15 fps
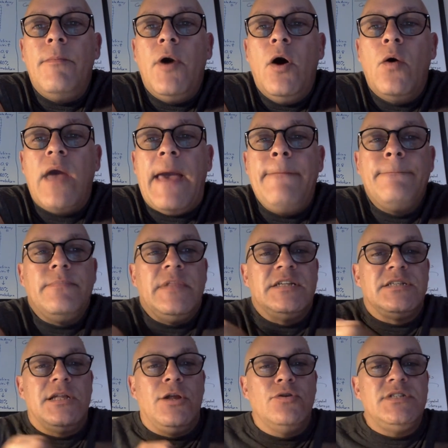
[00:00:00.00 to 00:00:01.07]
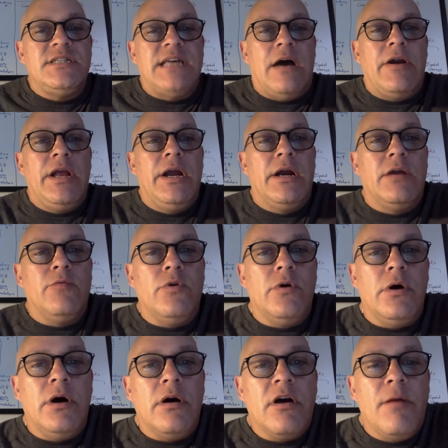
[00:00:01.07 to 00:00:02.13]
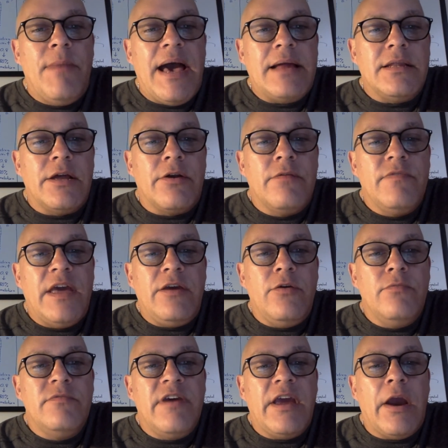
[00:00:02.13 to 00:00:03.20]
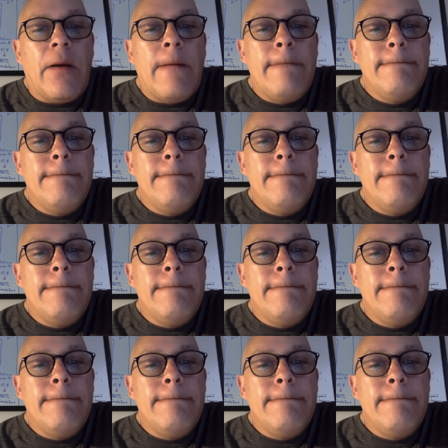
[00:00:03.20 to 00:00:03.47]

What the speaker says: Okay, let's close this out here and we'll come back later. Thank you. Take care.